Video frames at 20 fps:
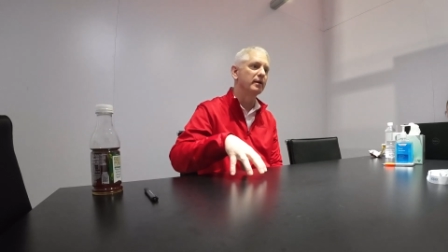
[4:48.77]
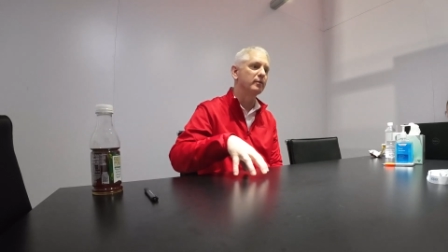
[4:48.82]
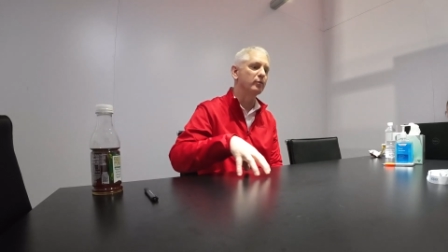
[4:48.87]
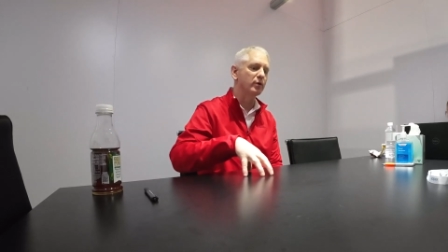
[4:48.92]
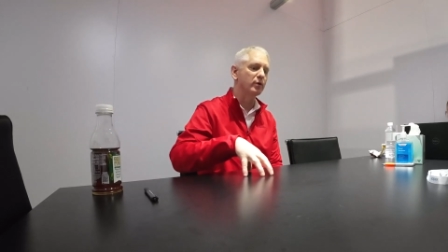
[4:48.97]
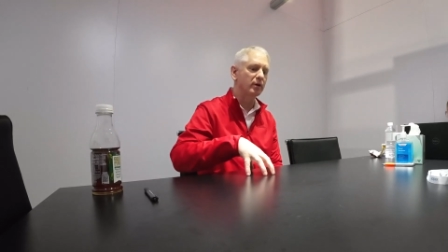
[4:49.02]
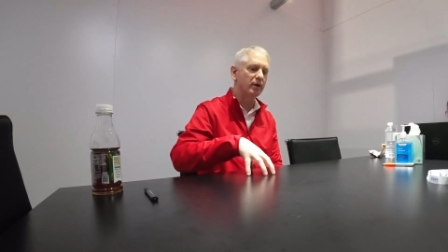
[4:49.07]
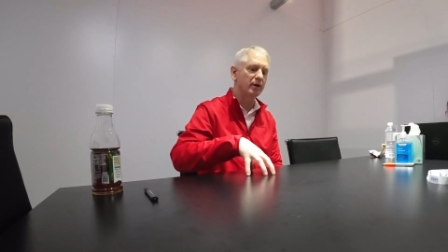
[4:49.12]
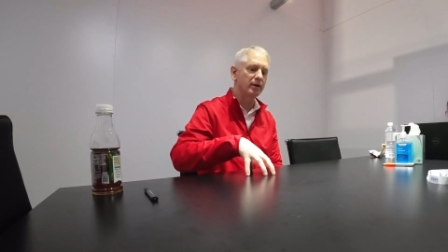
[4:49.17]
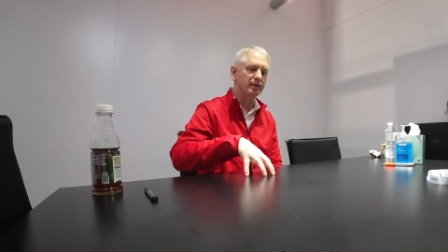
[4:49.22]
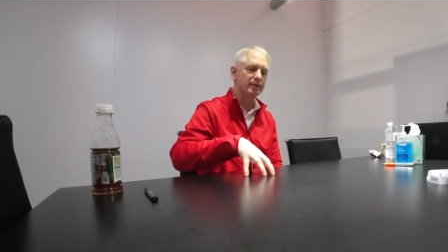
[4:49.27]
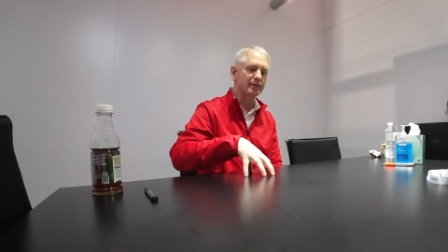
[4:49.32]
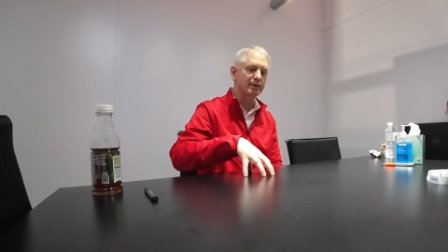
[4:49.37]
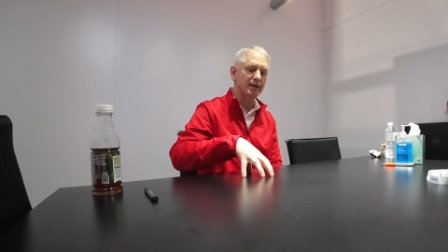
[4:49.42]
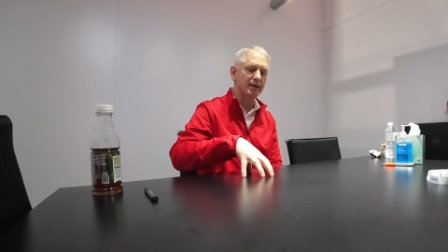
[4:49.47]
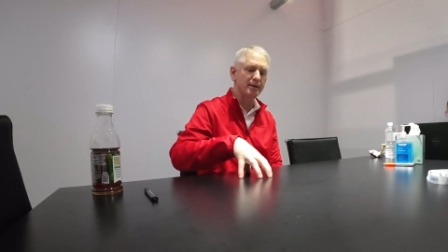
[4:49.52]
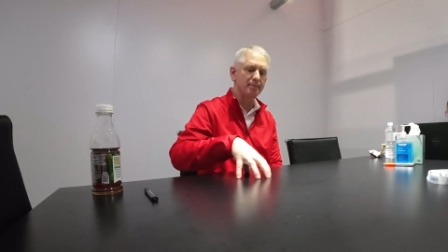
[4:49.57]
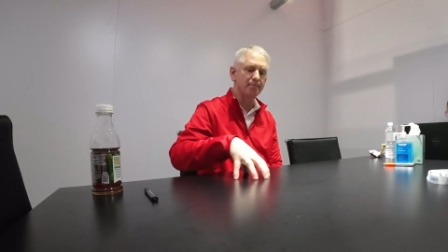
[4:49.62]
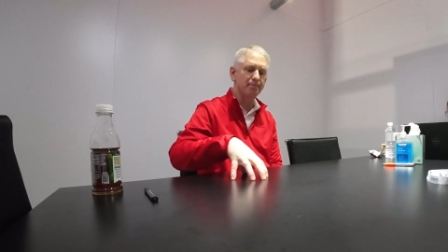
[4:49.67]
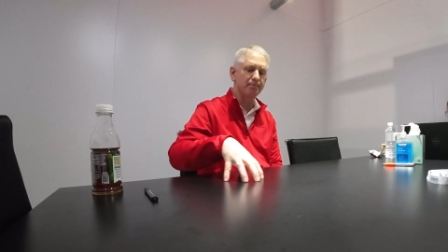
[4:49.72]
and we're going to
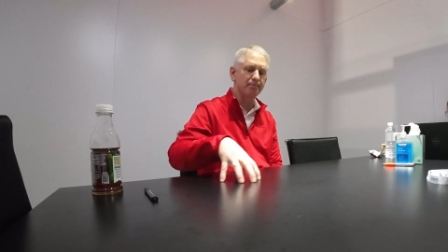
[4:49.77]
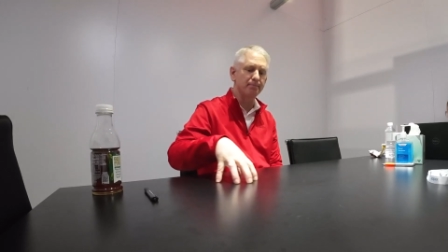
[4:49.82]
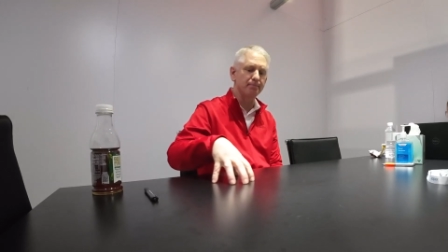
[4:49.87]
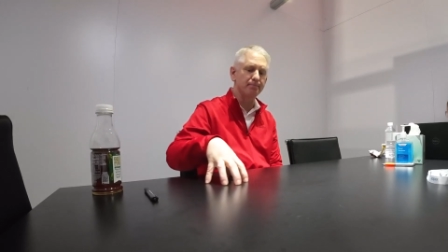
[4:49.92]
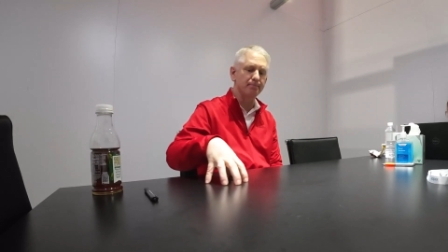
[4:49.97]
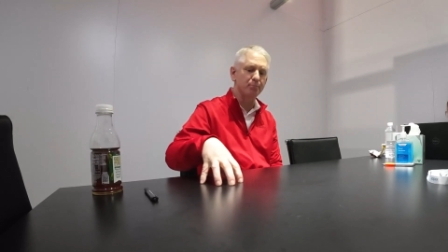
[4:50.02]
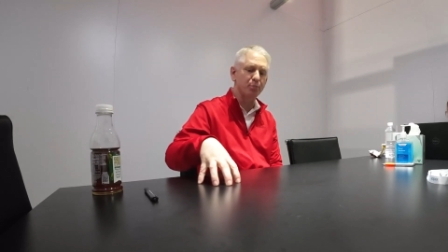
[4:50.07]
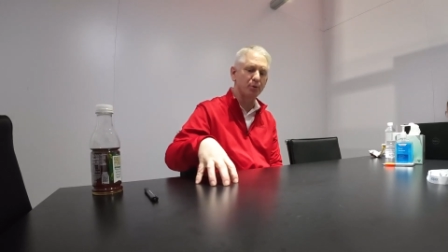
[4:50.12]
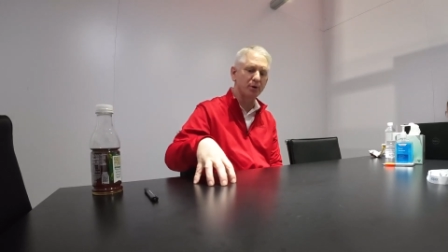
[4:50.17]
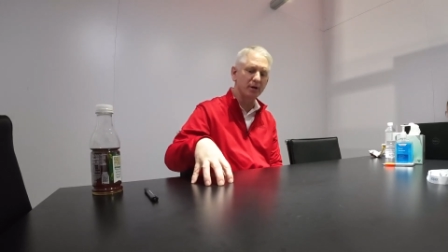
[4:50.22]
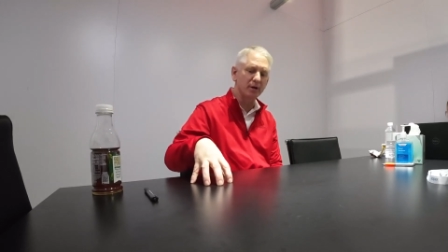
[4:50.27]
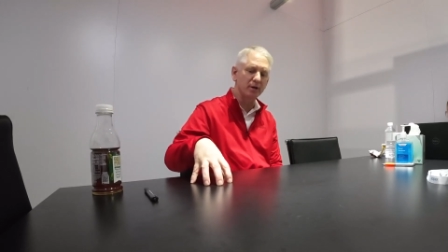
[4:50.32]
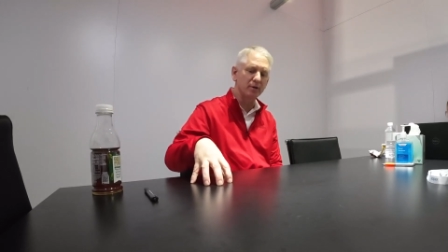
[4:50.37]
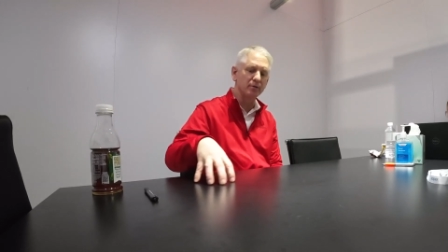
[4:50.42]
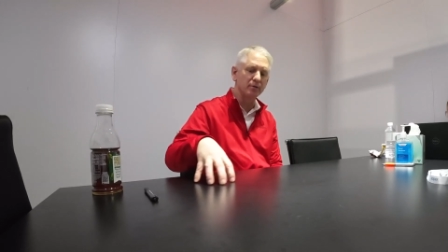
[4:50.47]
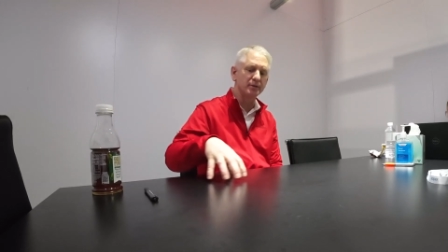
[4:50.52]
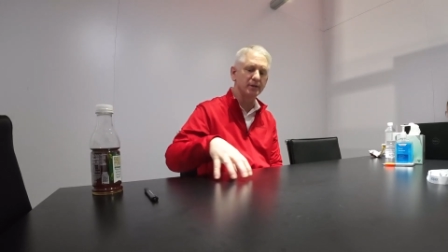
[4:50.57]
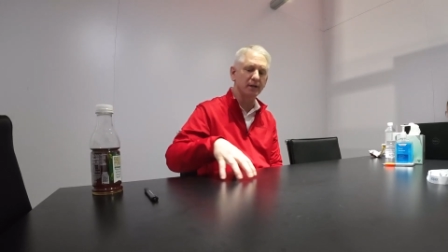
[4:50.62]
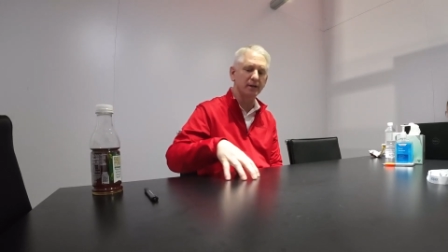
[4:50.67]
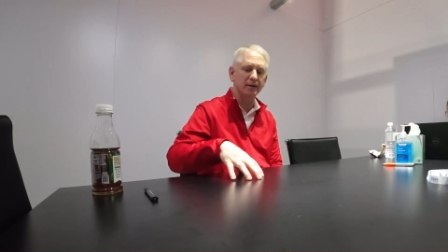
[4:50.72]
keep bringing
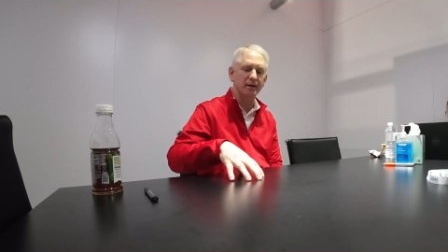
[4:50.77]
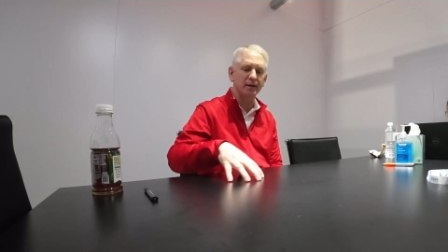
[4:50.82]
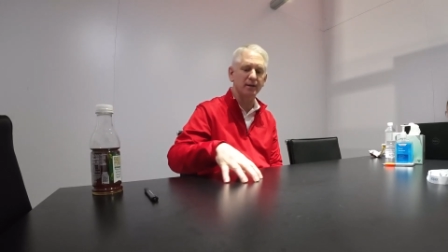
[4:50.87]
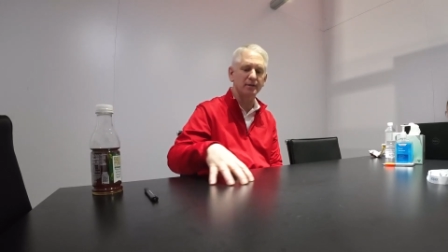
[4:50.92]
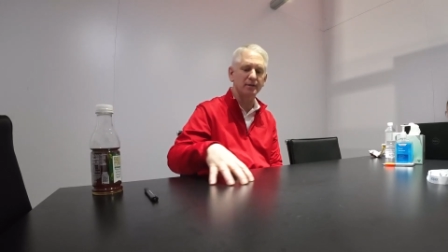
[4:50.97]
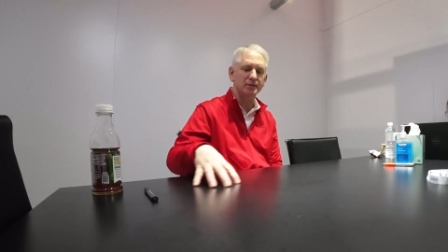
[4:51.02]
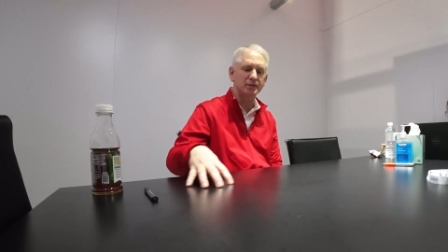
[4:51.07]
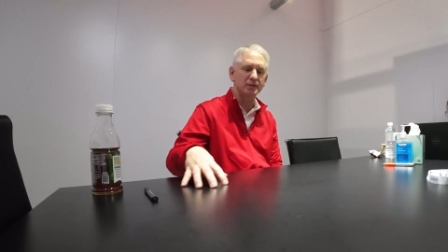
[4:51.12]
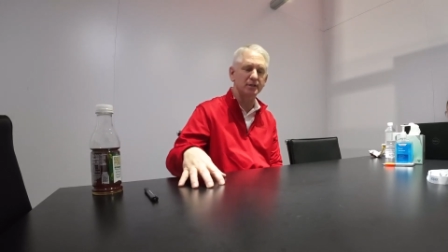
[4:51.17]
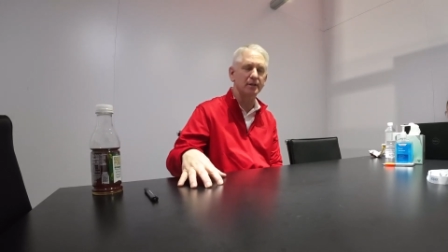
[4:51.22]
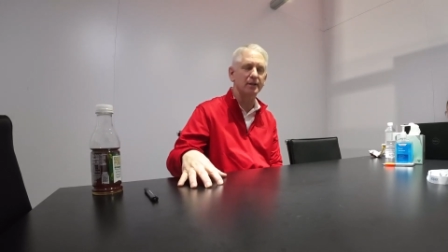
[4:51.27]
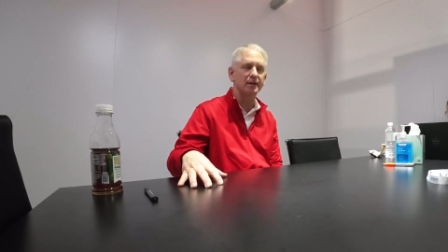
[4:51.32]
new technology